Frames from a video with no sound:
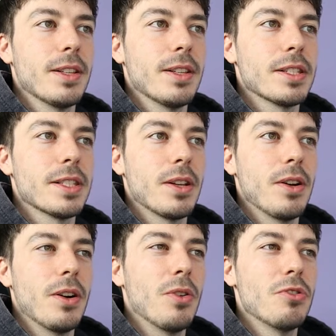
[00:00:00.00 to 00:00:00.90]
so that's
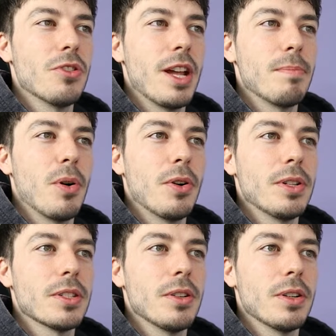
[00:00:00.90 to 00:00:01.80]
108 points.